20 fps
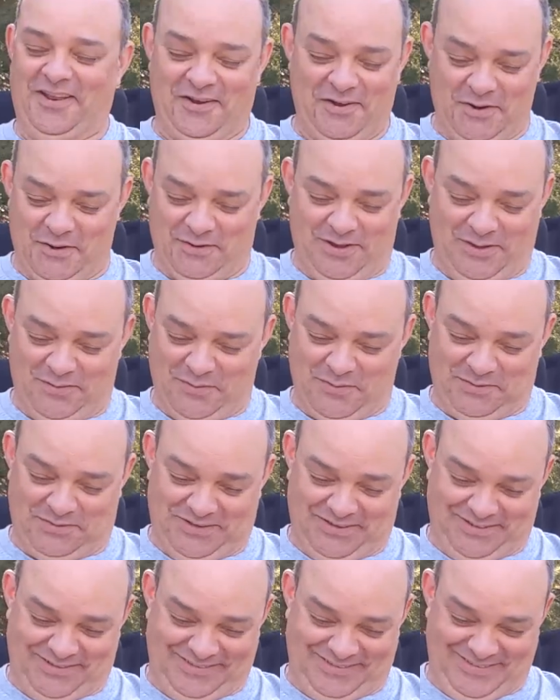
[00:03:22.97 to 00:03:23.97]
No, I won't.
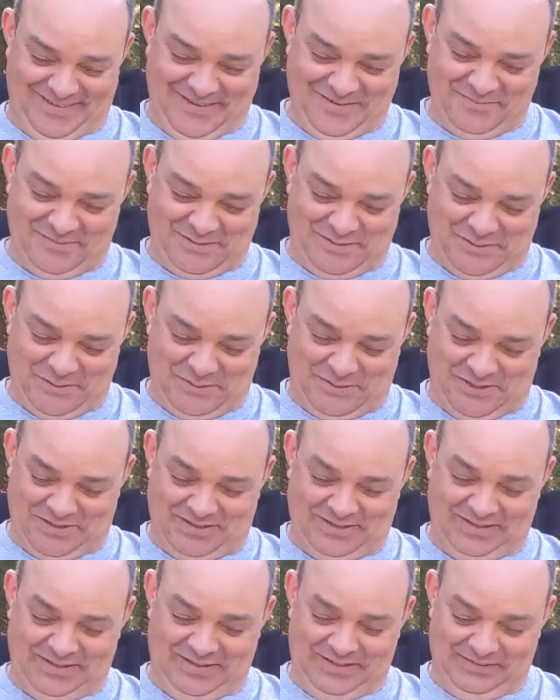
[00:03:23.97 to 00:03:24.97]
But don't tell
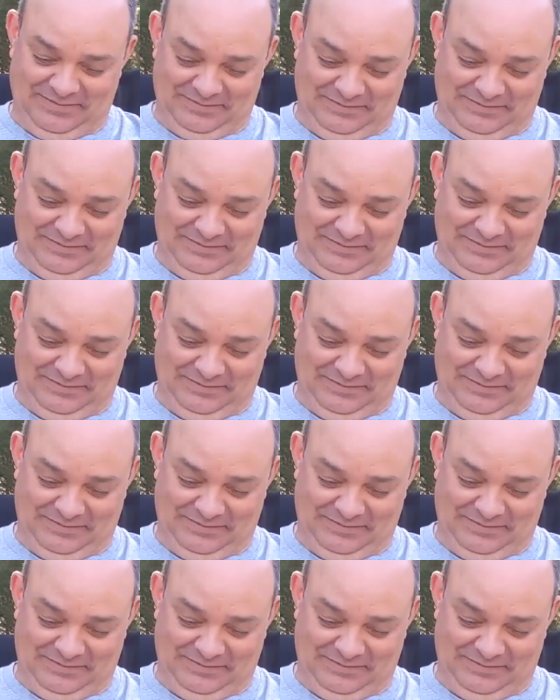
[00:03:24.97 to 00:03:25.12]
Lily.